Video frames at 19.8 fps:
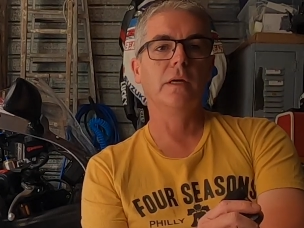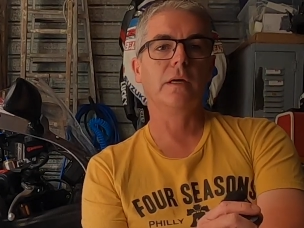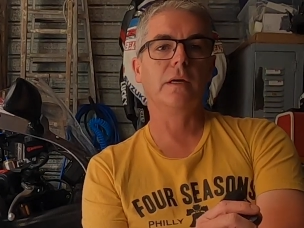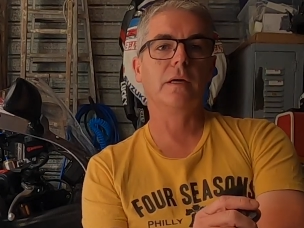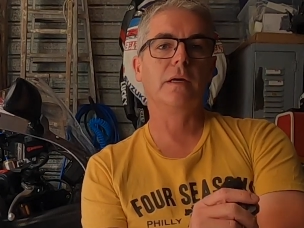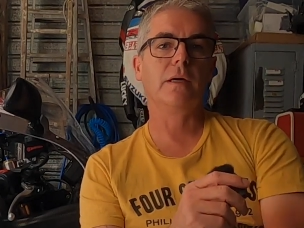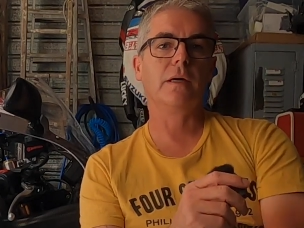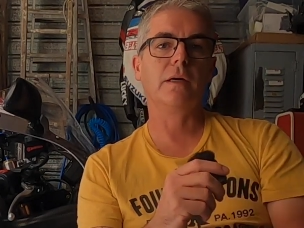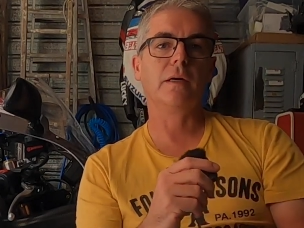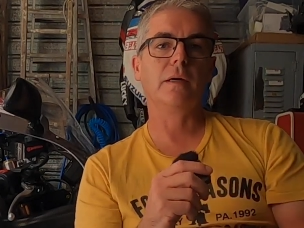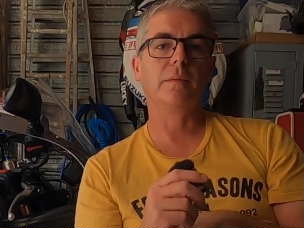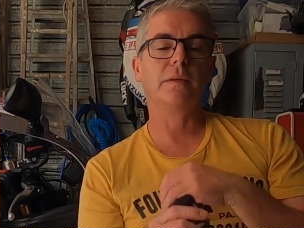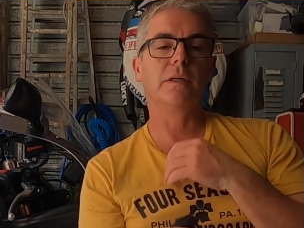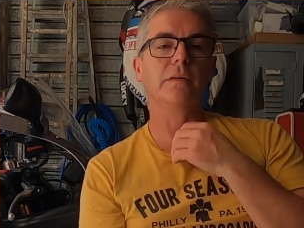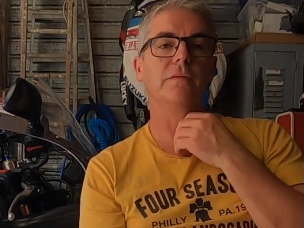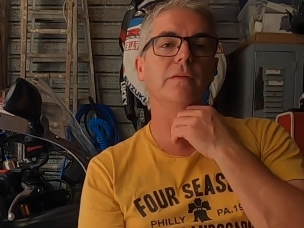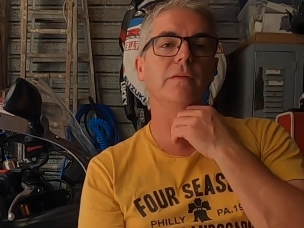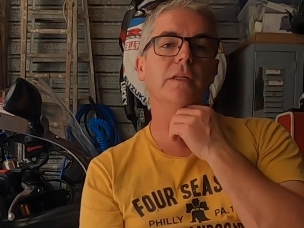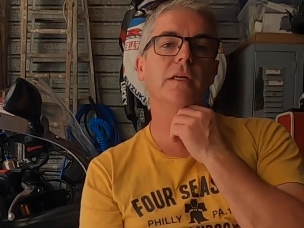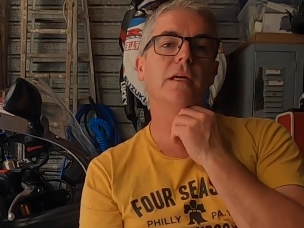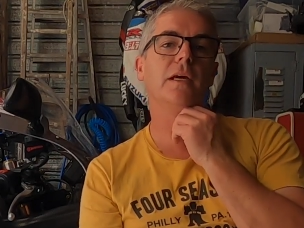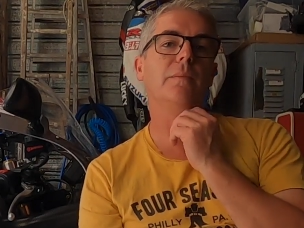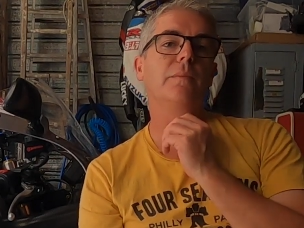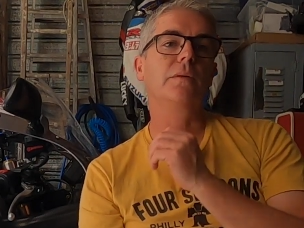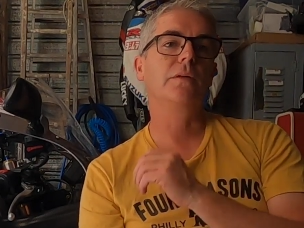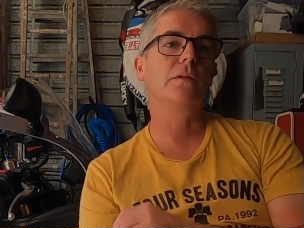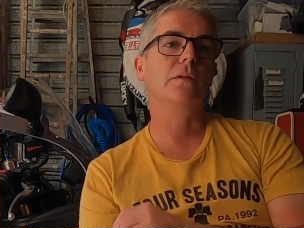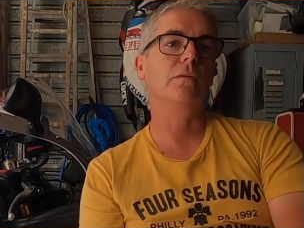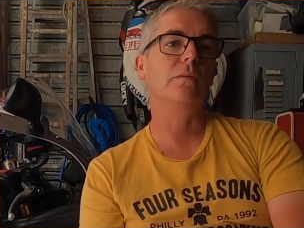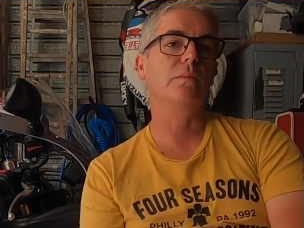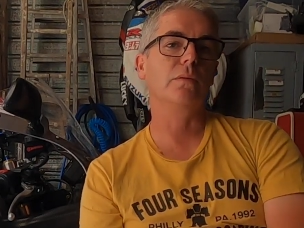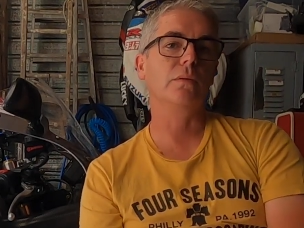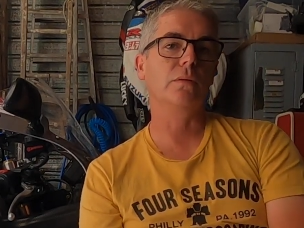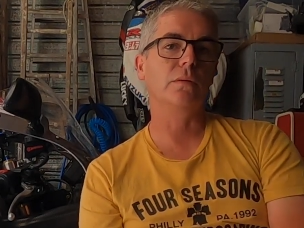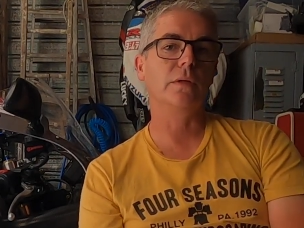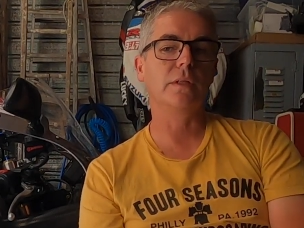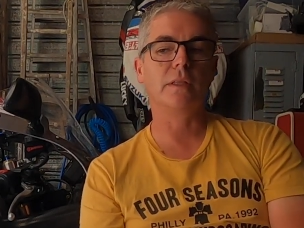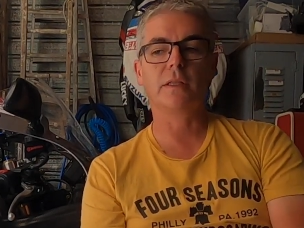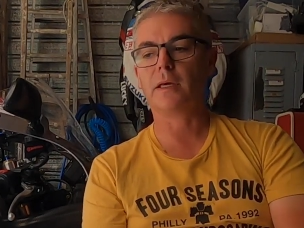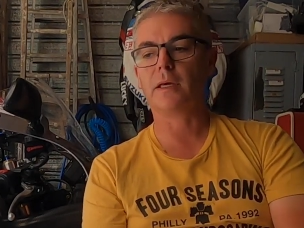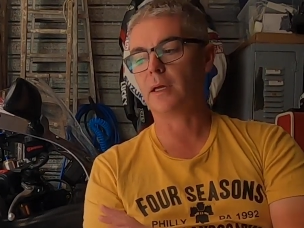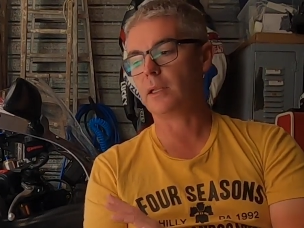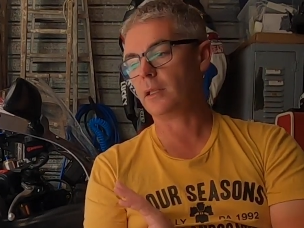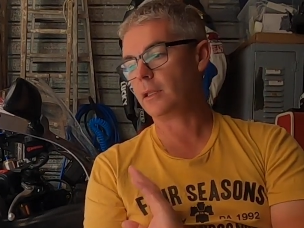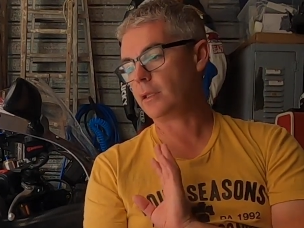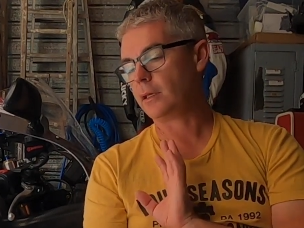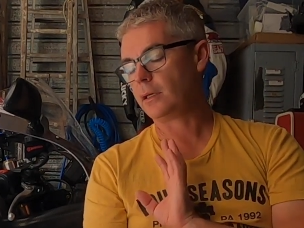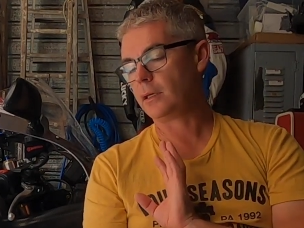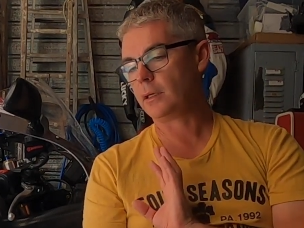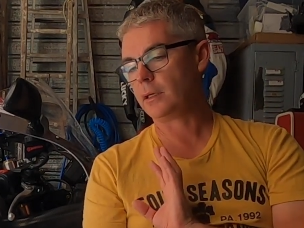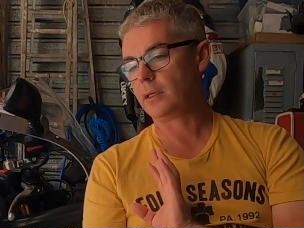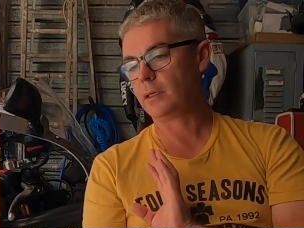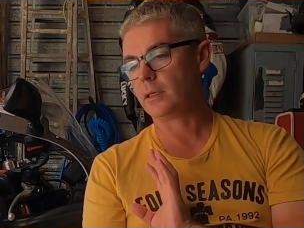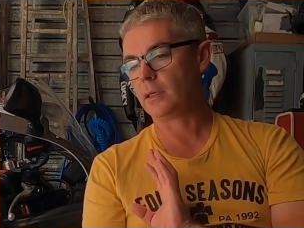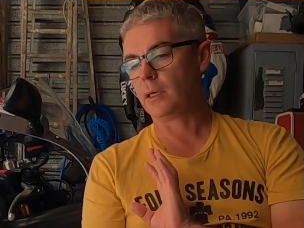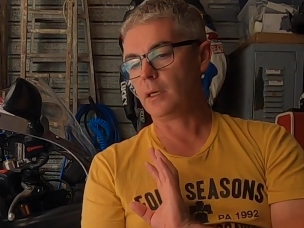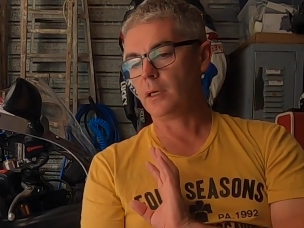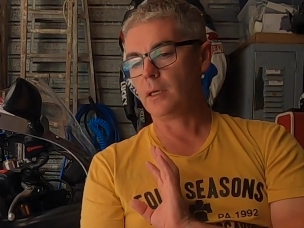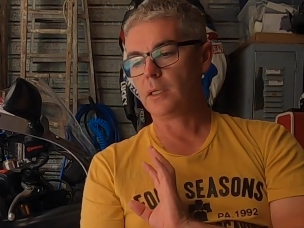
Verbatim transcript: I'm definitely happy to report that the